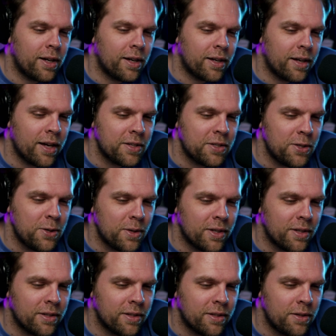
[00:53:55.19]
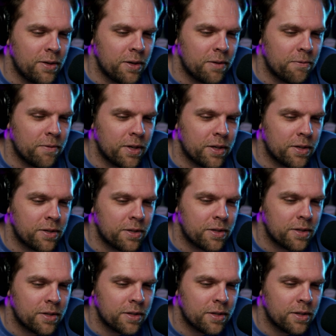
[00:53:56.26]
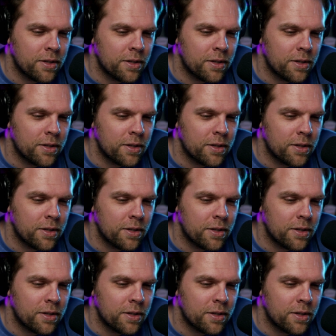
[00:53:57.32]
Casey, you can finish